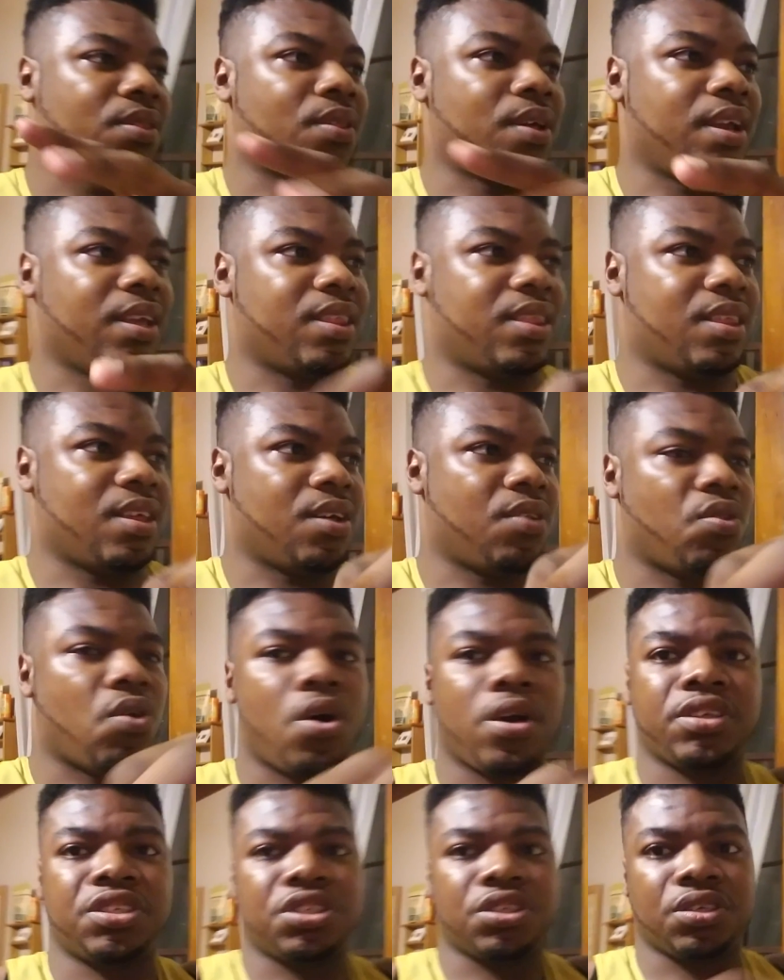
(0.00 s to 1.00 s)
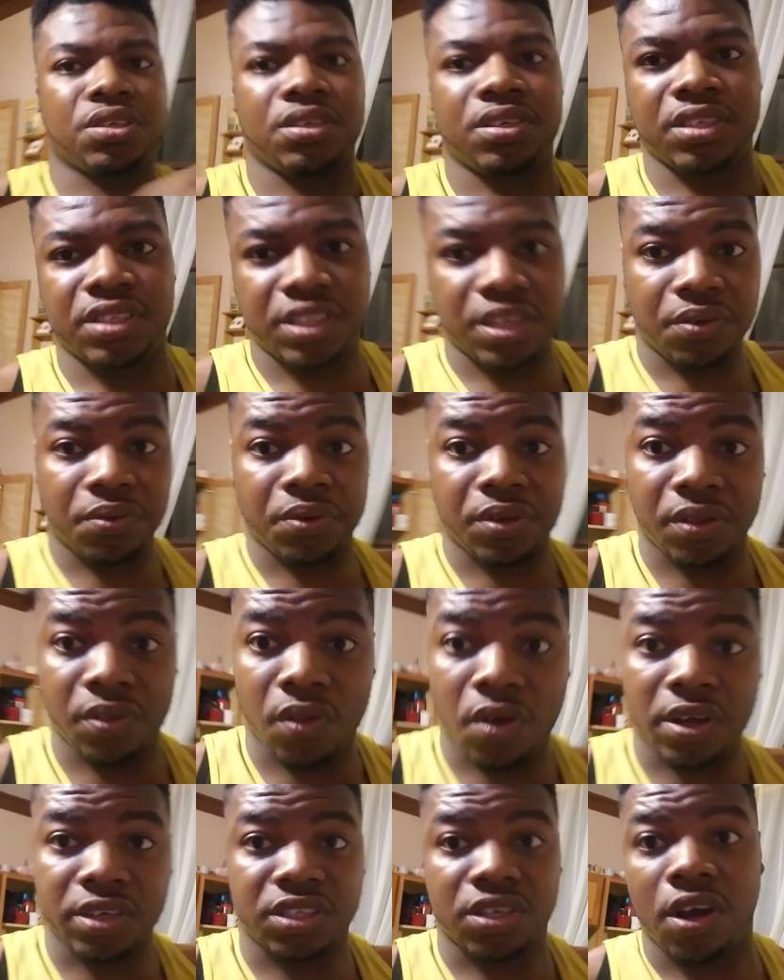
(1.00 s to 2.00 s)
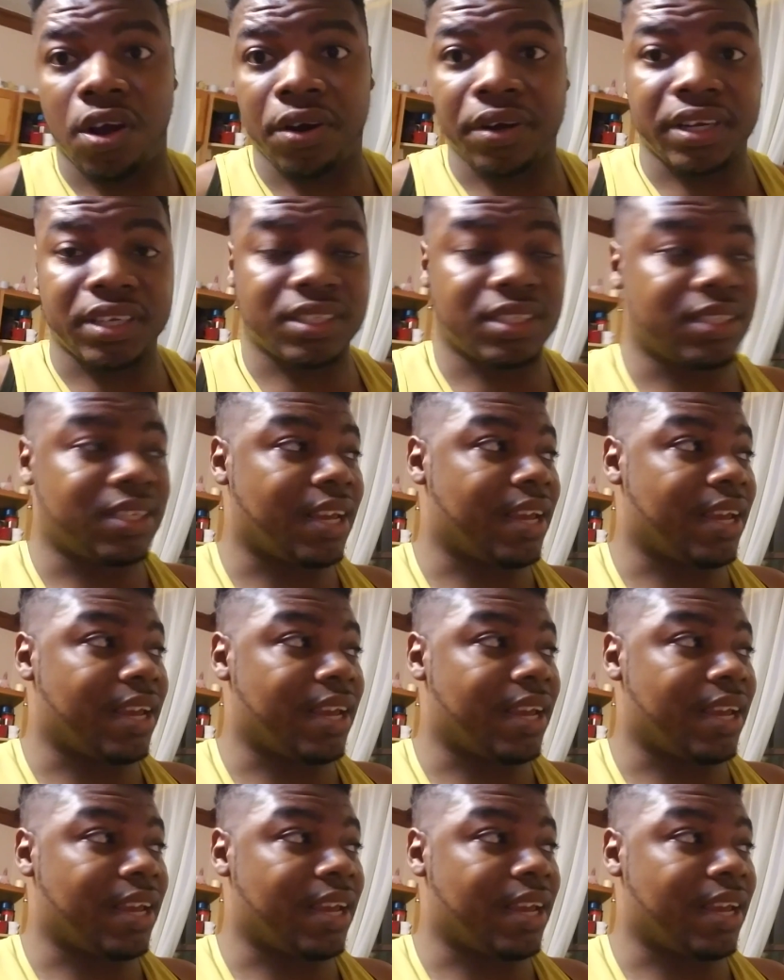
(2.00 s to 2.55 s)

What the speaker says: like, the launcher to see who could launch the hardest,